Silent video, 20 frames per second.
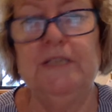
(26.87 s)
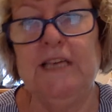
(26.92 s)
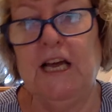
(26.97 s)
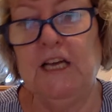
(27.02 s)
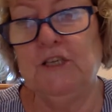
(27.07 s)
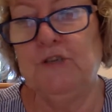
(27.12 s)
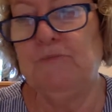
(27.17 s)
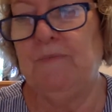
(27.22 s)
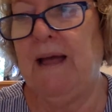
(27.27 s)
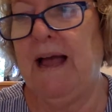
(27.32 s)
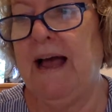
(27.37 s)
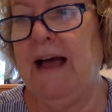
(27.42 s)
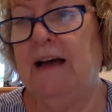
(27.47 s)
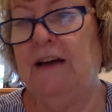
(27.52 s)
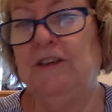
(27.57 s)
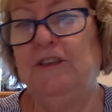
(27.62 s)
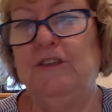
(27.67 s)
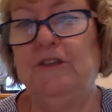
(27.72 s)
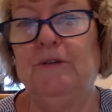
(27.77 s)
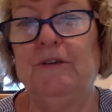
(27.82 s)

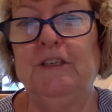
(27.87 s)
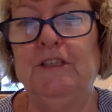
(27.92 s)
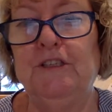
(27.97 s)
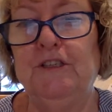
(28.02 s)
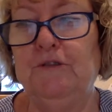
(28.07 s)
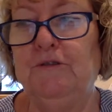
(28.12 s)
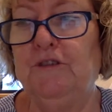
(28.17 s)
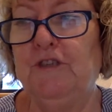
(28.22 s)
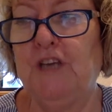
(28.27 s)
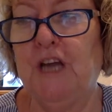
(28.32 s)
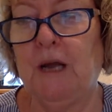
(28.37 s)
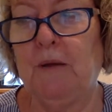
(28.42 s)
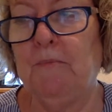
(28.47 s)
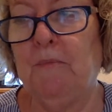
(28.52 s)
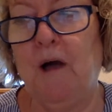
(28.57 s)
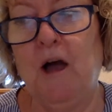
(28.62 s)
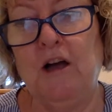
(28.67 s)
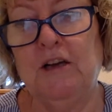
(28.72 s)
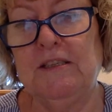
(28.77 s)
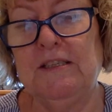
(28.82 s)
touchpad, you can do check
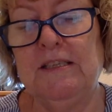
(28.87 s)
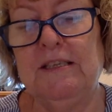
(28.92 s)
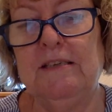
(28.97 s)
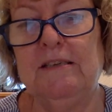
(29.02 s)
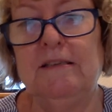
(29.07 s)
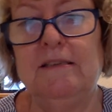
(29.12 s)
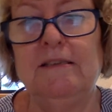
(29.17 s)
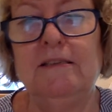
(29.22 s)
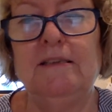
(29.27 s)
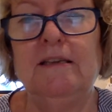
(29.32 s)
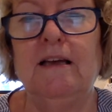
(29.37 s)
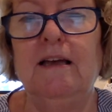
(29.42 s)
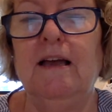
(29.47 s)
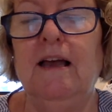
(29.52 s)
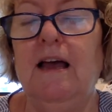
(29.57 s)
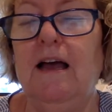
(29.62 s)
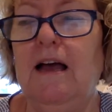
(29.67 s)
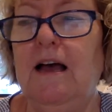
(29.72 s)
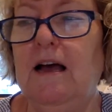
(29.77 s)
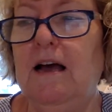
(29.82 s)
boxes,
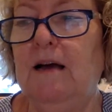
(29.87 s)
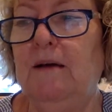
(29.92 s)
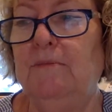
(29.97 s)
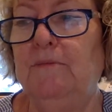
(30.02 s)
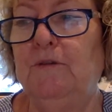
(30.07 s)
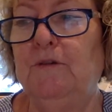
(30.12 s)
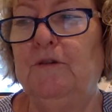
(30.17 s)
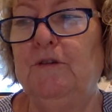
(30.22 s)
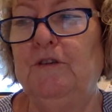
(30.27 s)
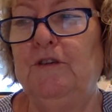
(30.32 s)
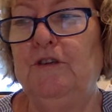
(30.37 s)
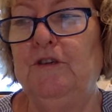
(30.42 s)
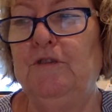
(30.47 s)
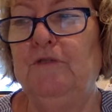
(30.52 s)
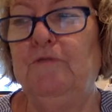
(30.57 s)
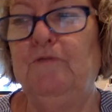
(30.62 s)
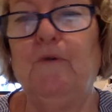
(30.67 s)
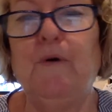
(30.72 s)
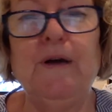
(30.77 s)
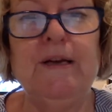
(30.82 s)
you can do
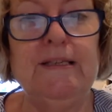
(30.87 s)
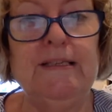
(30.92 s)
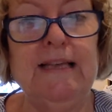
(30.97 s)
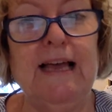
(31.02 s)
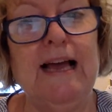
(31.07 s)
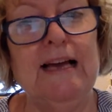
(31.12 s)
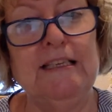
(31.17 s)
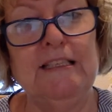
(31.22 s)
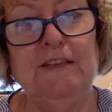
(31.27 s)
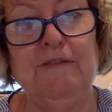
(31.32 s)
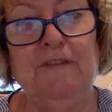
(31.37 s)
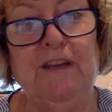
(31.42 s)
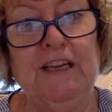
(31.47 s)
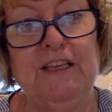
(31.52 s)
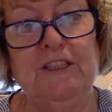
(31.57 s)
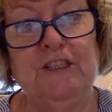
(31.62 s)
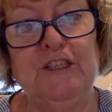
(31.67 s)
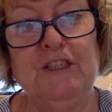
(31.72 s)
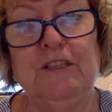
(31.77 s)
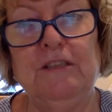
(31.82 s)
voice
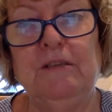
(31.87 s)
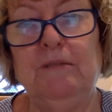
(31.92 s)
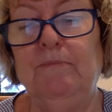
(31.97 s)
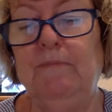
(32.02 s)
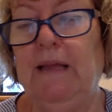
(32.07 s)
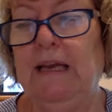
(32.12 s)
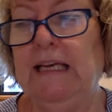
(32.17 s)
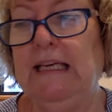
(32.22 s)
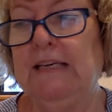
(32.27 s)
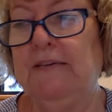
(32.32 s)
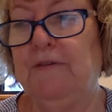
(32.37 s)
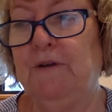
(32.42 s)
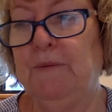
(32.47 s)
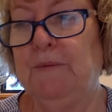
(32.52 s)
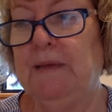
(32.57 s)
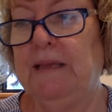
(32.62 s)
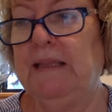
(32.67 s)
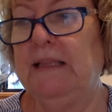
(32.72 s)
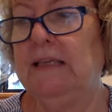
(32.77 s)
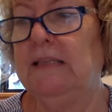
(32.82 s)
activation, many different
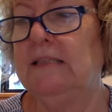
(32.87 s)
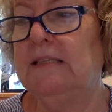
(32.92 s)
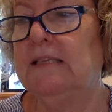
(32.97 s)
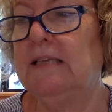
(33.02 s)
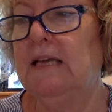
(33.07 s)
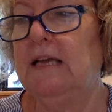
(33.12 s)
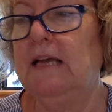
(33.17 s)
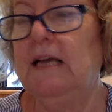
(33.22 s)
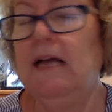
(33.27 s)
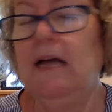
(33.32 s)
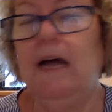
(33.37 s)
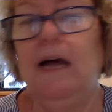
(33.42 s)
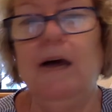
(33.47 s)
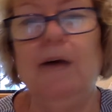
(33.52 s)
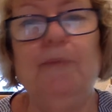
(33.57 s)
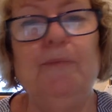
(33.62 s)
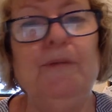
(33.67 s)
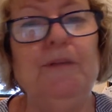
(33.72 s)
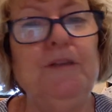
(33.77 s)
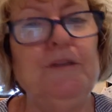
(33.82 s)
methods.
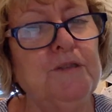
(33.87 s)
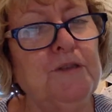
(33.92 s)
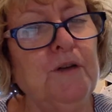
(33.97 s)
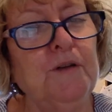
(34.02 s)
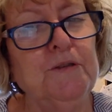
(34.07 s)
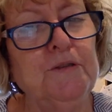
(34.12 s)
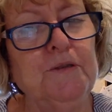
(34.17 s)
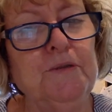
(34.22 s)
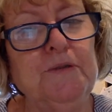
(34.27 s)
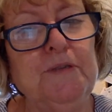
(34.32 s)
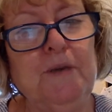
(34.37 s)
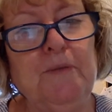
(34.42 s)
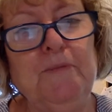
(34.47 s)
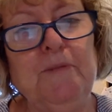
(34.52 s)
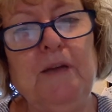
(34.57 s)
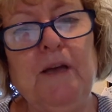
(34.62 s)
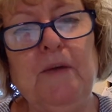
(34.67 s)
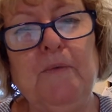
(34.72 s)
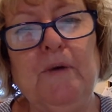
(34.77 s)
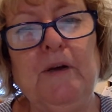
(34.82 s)
But there's also
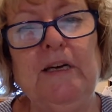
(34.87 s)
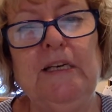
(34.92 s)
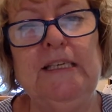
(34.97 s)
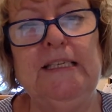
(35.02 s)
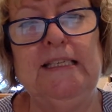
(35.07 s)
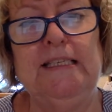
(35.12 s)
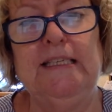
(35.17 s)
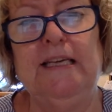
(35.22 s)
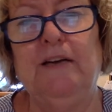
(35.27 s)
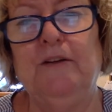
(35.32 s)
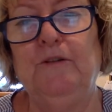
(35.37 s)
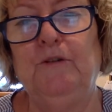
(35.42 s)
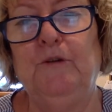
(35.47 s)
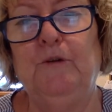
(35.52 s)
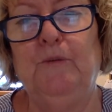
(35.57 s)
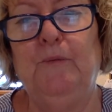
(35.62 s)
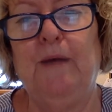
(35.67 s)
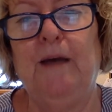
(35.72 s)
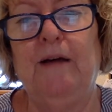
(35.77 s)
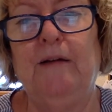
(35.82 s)
something I wanted to tell
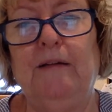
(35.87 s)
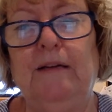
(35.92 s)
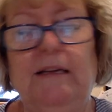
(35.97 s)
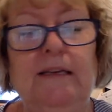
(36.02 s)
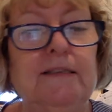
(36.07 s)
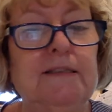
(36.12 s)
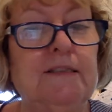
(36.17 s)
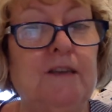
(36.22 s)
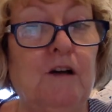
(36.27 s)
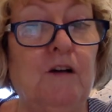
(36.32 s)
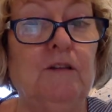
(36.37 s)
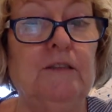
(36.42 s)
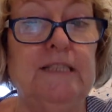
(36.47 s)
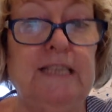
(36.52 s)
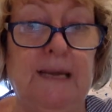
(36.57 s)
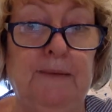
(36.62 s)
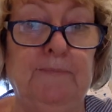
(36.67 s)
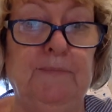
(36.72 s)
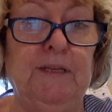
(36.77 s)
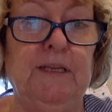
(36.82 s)
you about, and it's called
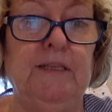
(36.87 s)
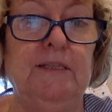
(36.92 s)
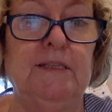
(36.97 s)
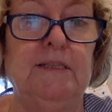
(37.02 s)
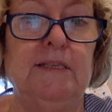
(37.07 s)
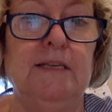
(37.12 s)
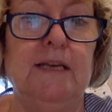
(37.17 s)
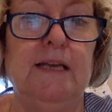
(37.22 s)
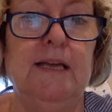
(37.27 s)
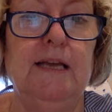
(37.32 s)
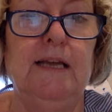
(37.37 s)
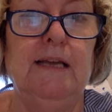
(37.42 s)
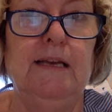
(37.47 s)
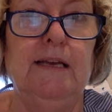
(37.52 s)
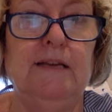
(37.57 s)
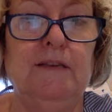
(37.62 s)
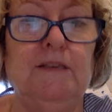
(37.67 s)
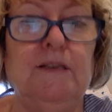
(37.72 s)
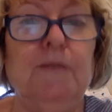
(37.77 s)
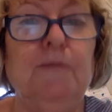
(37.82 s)
templates.
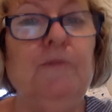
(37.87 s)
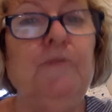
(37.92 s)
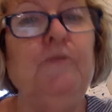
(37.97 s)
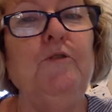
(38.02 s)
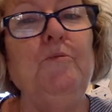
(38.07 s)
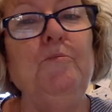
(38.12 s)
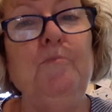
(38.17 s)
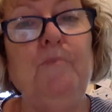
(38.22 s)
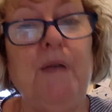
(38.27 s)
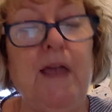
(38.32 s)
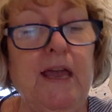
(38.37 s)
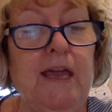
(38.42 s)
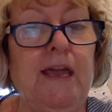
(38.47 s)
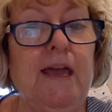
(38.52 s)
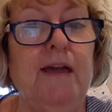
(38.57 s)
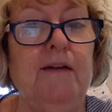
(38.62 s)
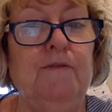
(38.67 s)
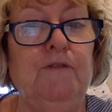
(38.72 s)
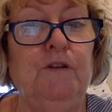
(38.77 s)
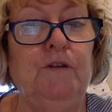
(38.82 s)
Now, some of you may
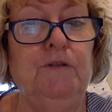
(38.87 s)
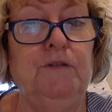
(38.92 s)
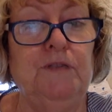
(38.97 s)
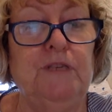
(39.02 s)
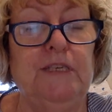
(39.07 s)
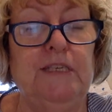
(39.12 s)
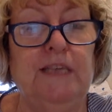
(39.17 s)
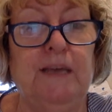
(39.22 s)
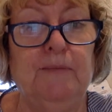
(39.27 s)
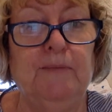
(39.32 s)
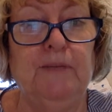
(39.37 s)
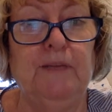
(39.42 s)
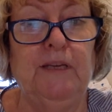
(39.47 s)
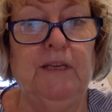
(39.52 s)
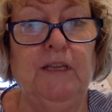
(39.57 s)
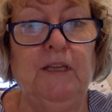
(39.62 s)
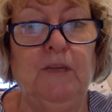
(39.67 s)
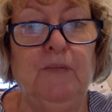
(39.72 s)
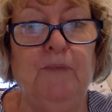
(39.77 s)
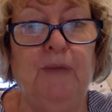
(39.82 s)
have used a template
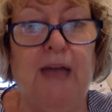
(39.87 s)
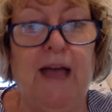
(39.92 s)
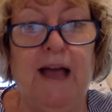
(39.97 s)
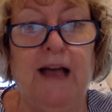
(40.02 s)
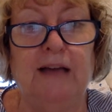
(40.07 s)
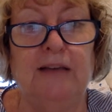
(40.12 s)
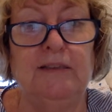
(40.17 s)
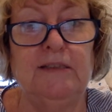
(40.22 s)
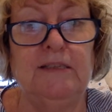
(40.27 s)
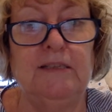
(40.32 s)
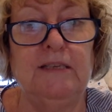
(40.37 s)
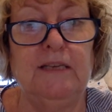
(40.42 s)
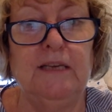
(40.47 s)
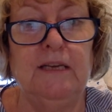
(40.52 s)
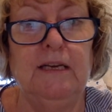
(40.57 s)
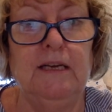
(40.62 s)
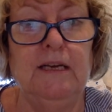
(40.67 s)
in the past.